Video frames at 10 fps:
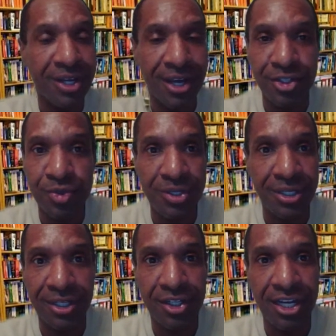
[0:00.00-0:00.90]

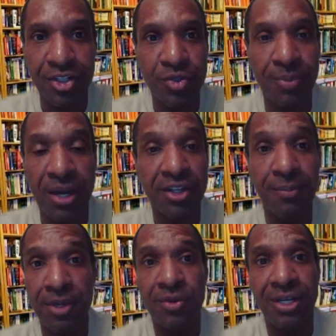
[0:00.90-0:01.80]
country, our
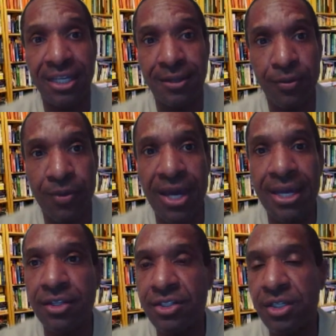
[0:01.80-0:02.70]
community,
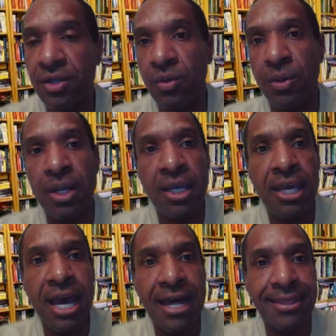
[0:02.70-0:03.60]
right? So
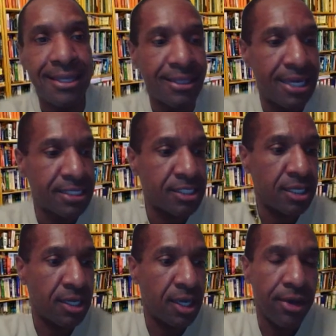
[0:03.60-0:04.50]
I think that's
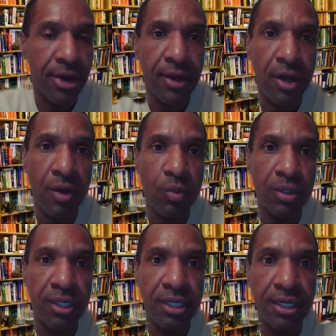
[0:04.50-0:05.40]
a
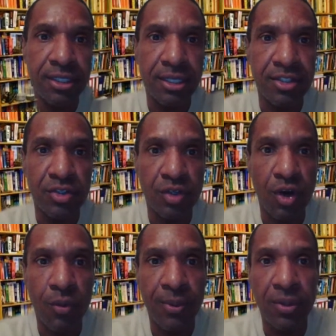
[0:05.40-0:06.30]
really, it's
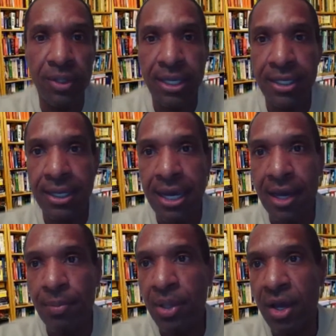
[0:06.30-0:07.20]
noble, and I
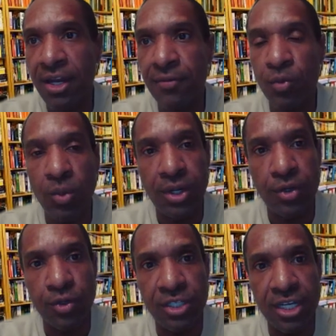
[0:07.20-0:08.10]
applaud everyone
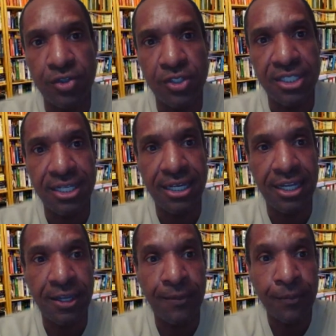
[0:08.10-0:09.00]
who's interested
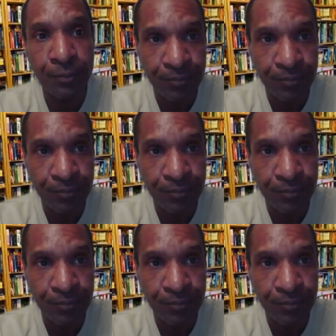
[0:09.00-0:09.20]
in it.